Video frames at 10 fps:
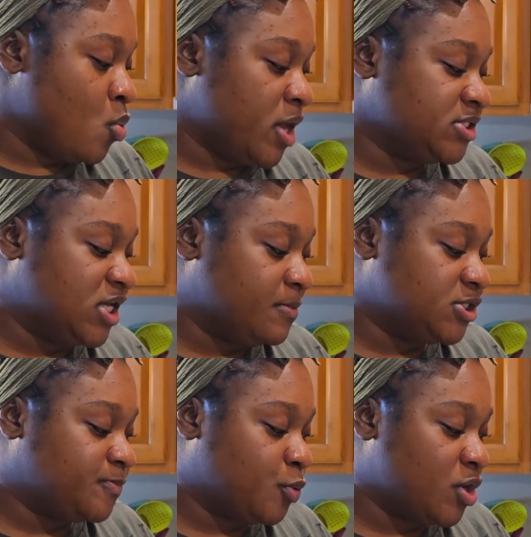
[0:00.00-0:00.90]
1
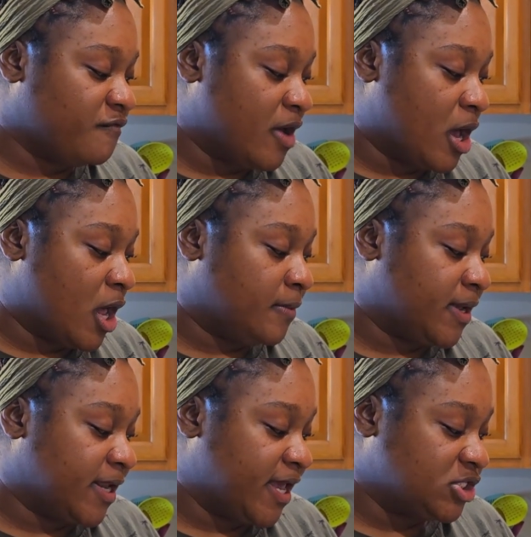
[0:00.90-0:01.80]
tablespoon of
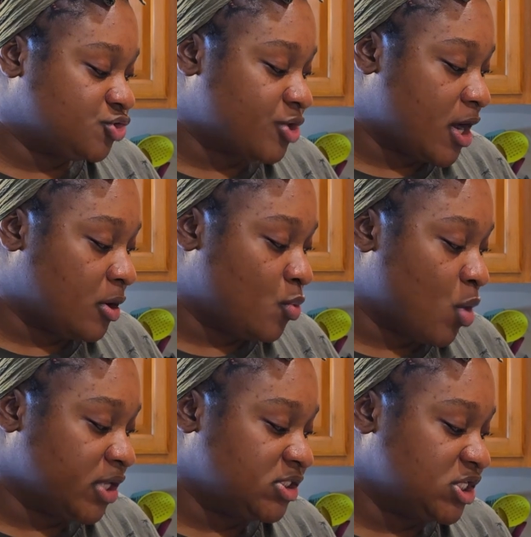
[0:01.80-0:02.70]
almond extract,
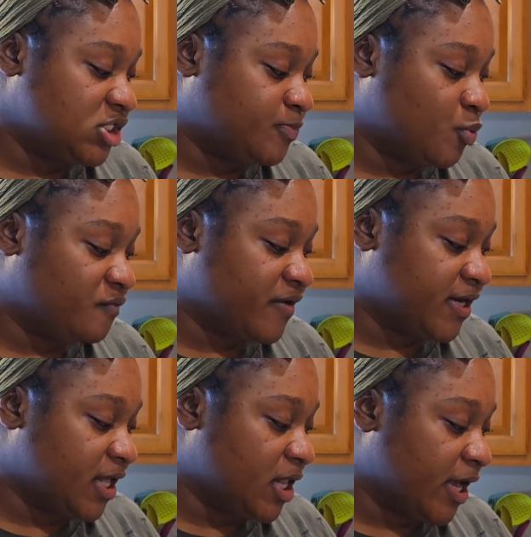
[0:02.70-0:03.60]
1 teaspoon
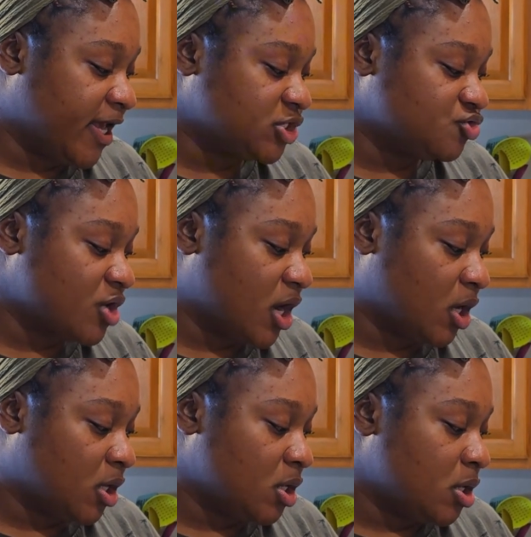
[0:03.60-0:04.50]
vanilla
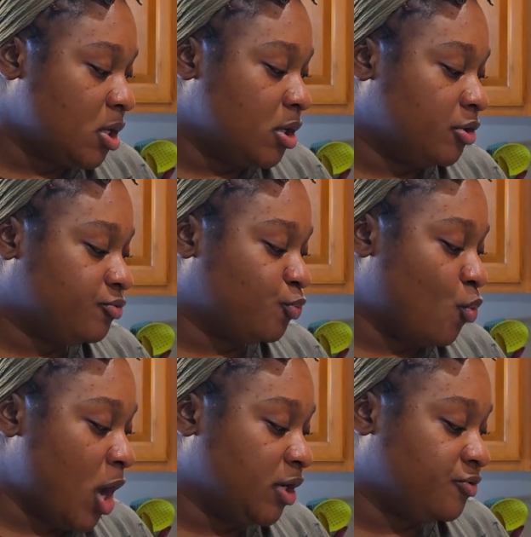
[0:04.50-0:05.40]
extract,
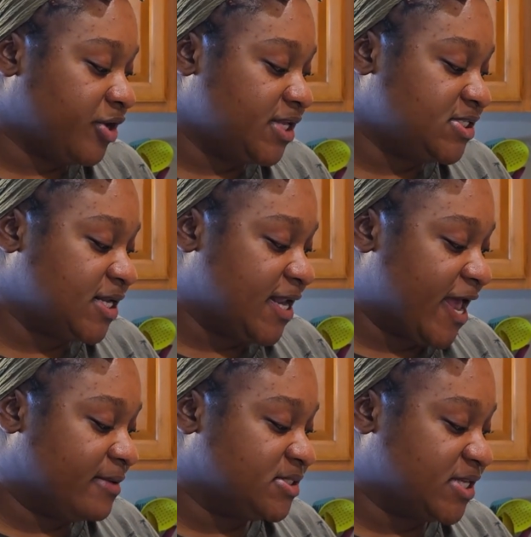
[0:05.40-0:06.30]
1 grated
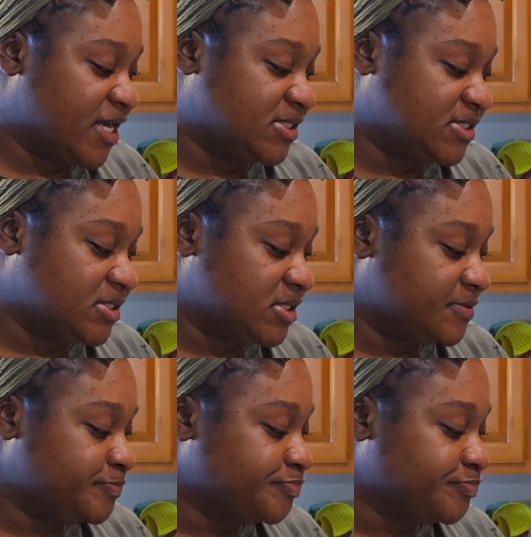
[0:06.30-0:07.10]
lime zest,